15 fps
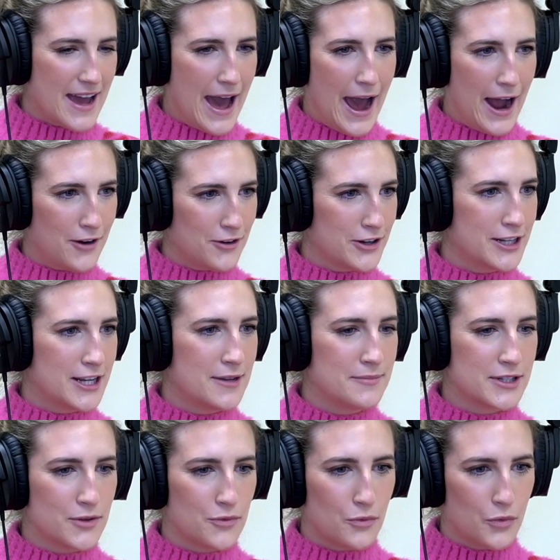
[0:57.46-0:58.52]

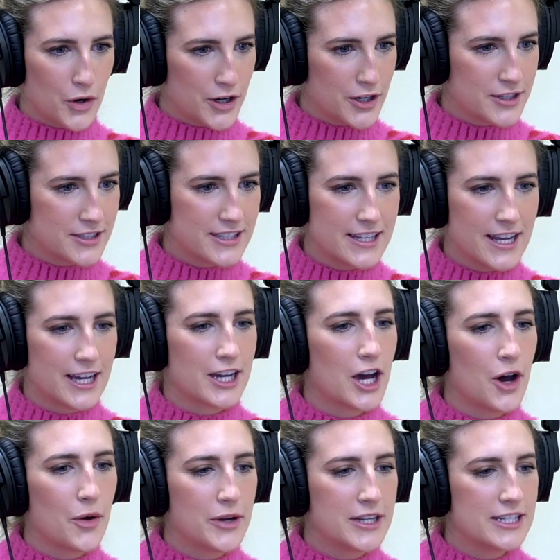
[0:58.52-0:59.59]
acronyms and words that
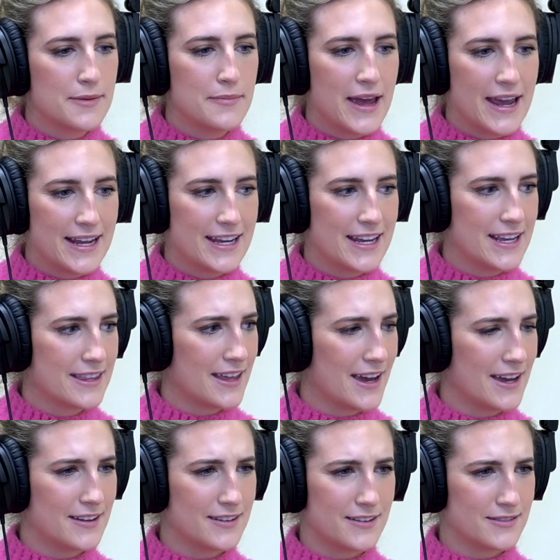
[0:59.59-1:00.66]
go into banking
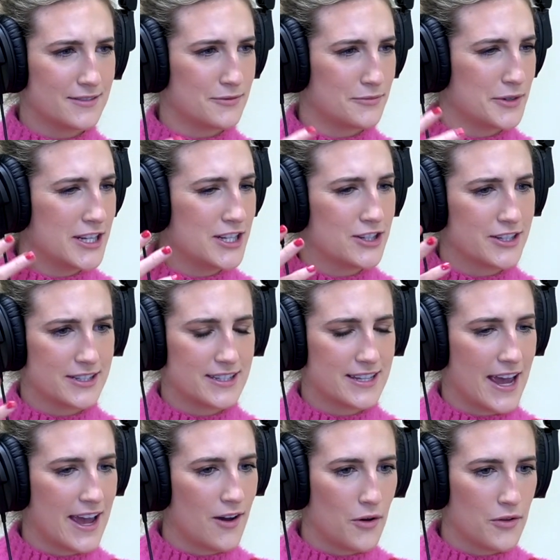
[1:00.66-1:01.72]
that we just
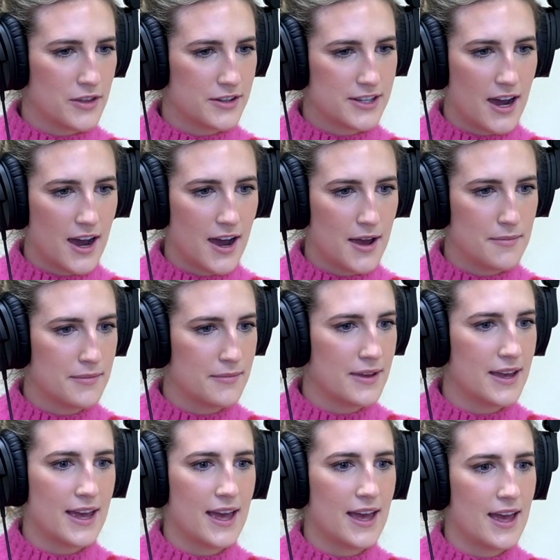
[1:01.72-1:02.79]
say all the time.
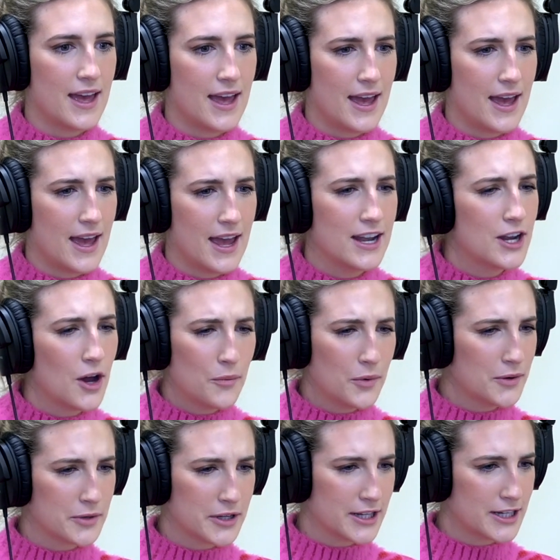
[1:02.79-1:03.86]
And no
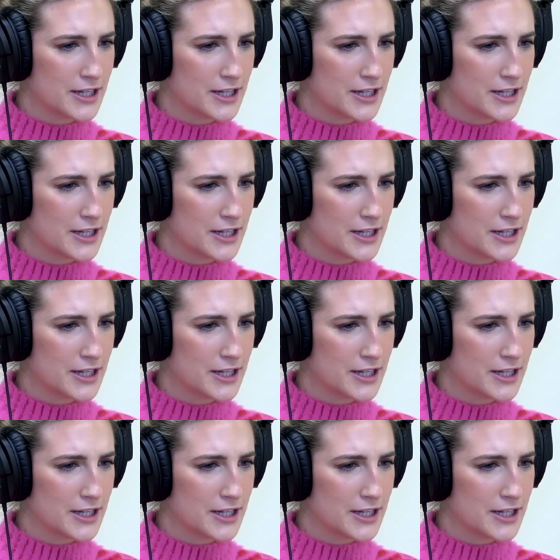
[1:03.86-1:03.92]
one really